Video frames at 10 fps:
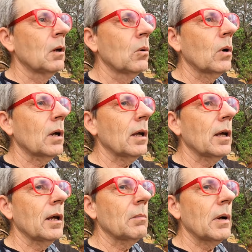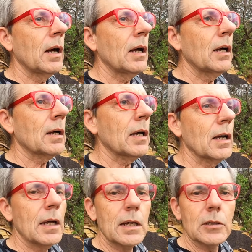What am I
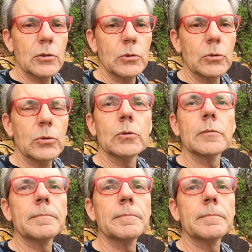gonna do?